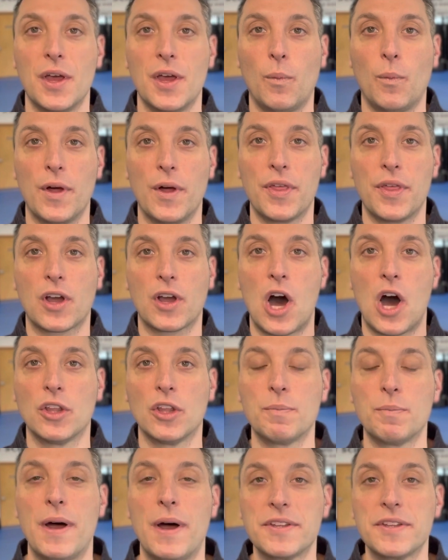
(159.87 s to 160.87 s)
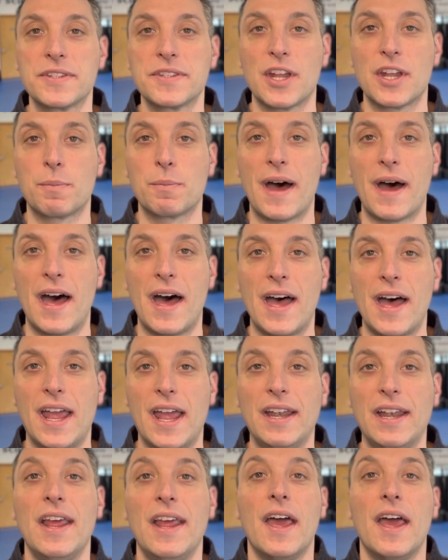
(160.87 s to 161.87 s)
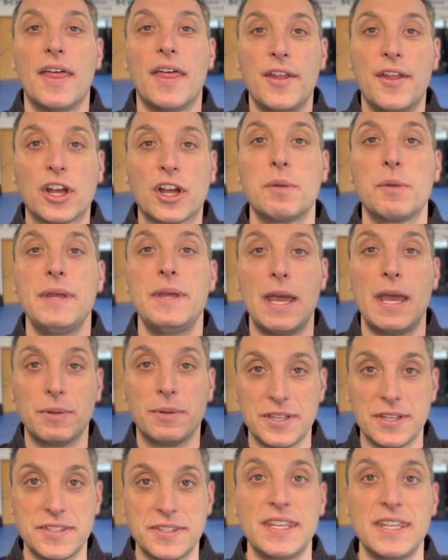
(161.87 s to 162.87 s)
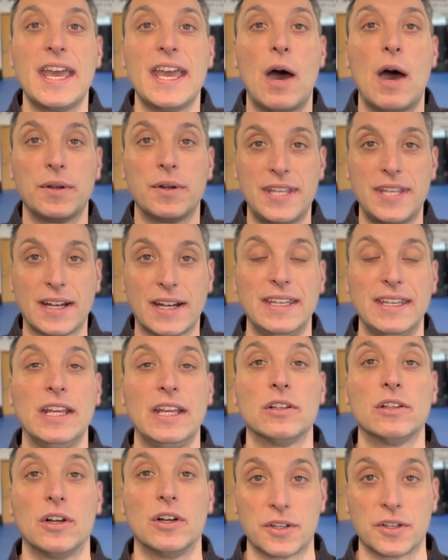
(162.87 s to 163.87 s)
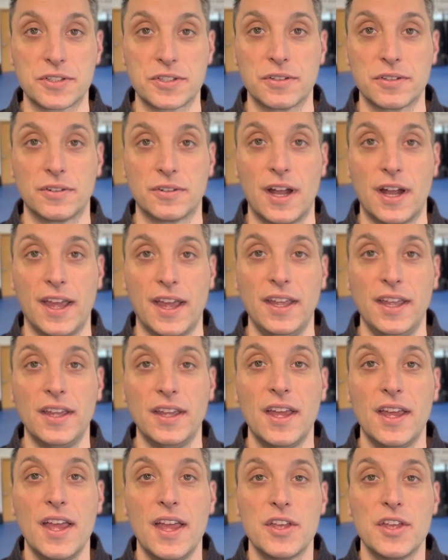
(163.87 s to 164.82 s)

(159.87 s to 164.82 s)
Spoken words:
well, the color belts that are behind, they're going to be able to see how a technique looks, right?